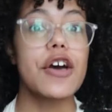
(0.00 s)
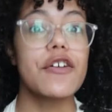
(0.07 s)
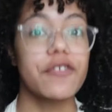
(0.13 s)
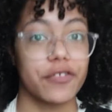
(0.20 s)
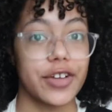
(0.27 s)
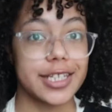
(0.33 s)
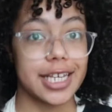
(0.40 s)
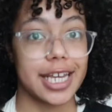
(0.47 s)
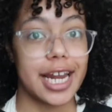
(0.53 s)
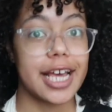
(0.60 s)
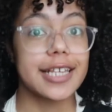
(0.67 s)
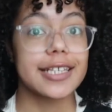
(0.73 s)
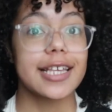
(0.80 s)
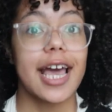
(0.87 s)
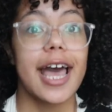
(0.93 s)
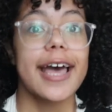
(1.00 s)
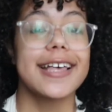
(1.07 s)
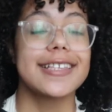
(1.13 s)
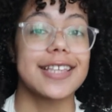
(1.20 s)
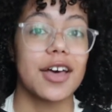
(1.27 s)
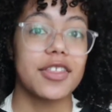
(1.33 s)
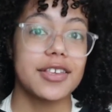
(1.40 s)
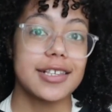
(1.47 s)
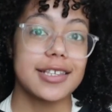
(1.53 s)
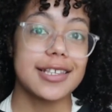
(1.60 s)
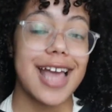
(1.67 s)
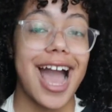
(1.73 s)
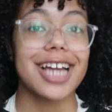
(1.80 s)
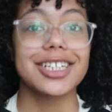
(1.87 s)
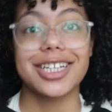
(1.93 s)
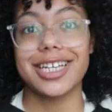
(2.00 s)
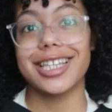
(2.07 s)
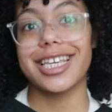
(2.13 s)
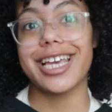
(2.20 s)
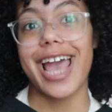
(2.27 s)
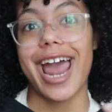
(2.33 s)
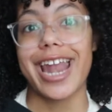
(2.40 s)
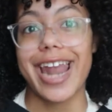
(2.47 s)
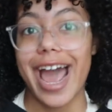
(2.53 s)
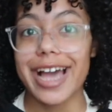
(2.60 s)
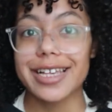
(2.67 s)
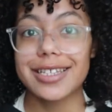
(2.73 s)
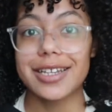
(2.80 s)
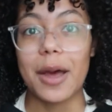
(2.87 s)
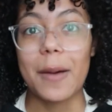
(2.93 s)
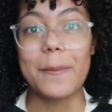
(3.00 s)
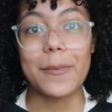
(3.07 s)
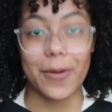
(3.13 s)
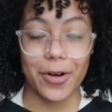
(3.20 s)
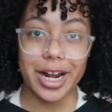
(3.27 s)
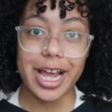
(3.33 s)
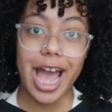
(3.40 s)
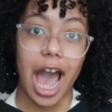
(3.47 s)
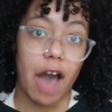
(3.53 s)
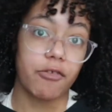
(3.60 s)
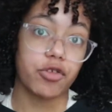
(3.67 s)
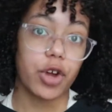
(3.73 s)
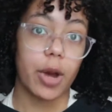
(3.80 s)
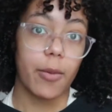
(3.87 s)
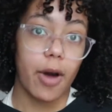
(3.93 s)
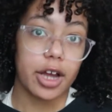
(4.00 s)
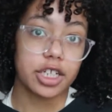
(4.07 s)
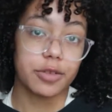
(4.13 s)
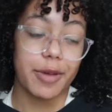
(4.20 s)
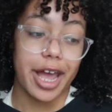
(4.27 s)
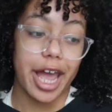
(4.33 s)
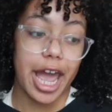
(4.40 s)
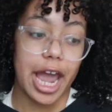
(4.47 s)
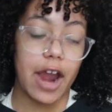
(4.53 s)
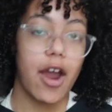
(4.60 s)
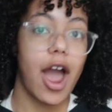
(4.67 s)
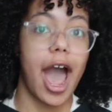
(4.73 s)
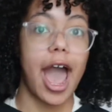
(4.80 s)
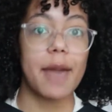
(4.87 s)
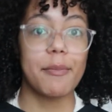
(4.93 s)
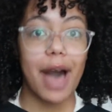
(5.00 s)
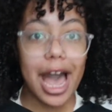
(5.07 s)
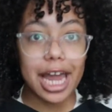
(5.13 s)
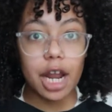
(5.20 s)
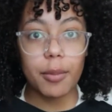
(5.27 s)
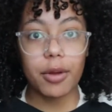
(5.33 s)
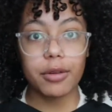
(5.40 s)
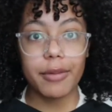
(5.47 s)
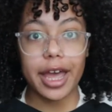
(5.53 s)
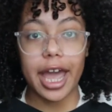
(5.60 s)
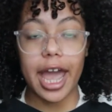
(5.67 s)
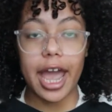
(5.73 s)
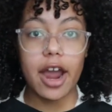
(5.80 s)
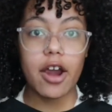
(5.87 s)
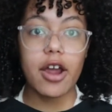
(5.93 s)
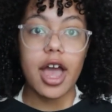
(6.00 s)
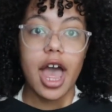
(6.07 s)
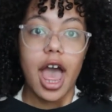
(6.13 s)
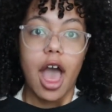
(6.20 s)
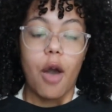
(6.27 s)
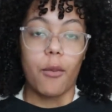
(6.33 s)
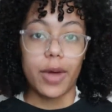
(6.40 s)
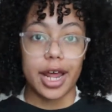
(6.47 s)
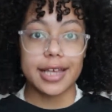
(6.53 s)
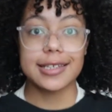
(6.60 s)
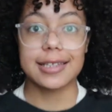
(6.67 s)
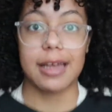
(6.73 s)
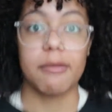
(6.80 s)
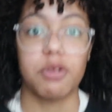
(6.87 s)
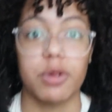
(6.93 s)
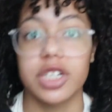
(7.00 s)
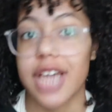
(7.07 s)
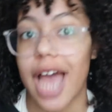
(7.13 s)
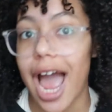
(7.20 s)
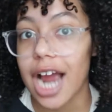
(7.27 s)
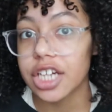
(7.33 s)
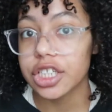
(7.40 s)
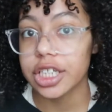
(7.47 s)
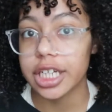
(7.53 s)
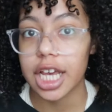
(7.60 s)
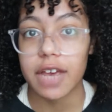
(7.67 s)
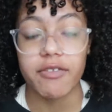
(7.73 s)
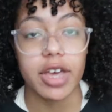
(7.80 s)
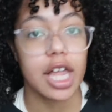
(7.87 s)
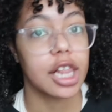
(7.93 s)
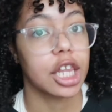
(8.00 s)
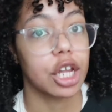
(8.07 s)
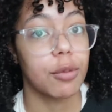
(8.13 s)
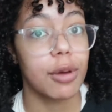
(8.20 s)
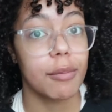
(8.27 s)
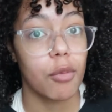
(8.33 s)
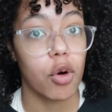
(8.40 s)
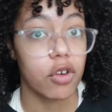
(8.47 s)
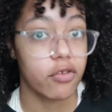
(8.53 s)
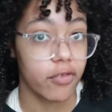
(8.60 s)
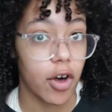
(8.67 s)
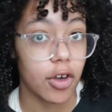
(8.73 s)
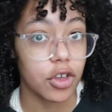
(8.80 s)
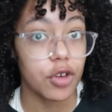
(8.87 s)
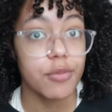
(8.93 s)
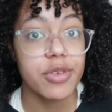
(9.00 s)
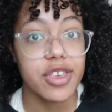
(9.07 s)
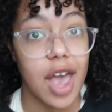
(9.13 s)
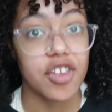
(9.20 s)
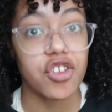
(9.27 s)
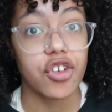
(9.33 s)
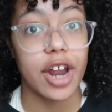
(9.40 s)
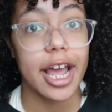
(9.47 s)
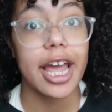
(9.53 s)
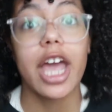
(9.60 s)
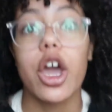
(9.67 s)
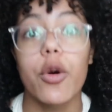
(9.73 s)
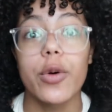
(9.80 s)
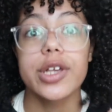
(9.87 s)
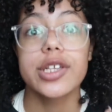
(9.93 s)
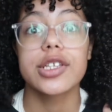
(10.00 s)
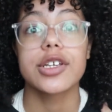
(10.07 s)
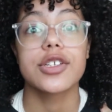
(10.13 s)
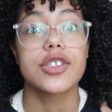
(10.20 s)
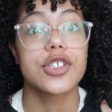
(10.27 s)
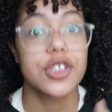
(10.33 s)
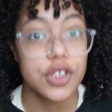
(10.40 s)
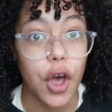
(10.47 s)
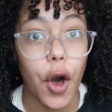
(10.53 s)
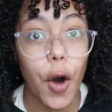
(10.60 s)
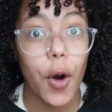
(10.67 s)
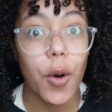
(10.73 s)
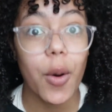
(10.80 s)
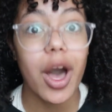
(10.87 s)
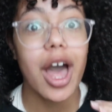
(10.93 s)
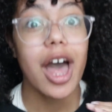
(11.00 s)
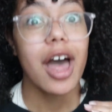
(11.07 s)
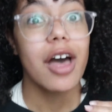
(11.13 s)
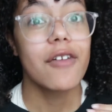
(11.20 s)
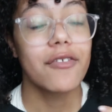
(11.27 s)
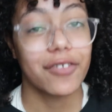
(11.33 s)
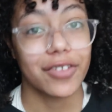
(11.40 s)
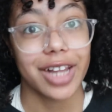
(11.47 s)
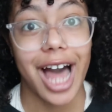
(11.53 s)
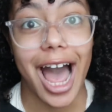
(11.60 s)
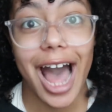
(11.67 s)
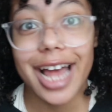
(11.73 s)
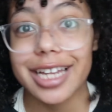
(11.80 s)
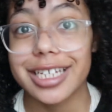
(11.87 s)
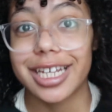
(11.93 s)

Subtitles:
frizziness. So this is actually the next morning after I washed my hair. I pineappled my hair when I slept, which actually gave it a little bit more volume. Yesterday it was so flat,